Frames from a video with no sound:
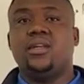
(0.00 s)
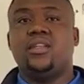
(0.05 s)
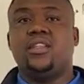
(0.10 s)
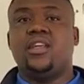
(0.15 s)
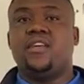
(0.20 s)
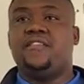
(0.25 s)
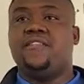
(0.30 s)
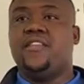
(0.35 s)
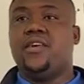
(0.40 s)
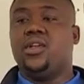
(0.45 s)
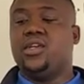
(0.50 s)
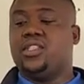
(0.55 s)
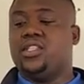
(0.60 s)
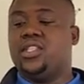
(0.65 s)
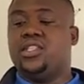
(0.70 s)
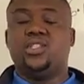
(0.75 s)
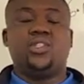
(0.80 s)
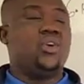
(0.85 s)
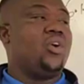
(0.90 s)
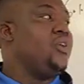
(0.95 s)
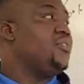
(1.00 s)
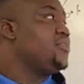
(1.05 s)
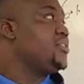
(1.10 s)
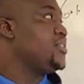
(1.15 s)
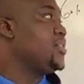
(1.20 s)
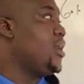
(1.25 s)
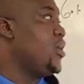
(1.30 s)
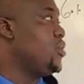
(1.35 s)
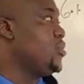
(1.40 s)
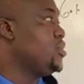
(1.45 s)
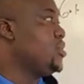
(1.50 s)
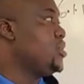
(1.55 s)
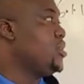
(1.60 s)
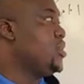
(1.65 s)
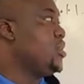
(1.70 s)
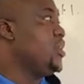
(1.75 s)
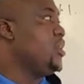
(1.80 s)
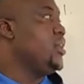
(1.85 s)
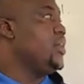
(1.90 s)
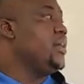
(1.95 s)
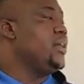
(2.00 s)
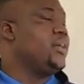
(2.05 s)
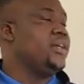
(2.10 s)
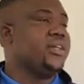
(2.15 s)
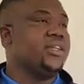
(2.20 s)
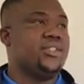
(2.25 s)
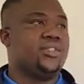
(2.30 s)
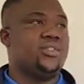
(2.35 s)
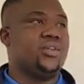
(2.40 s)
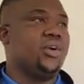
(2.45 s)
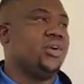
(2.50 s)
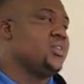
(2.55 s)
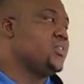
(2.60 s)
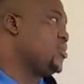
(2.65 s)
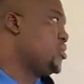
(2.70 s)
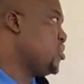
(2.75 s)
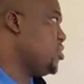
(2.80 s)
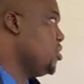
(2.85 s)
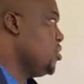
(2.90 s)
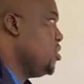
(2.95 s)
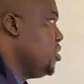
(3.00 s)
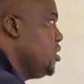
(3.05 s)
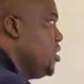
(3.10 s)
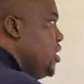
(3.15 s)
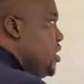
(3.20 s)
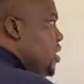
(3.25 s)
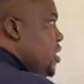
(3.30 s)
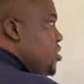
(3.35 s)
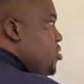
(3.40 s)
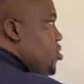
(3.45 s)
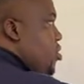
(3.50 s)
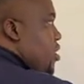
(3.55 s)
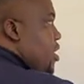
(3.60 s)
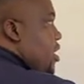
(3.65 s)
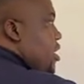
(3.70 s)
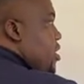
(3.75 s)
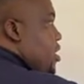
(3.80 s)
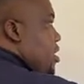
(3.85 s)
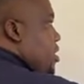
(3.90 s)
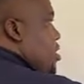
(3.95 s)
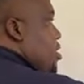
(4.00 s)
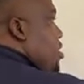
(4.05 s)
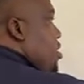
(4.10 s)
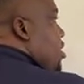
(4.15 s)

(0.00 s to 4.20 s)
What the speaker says: The velocity of sound source, let us correct it.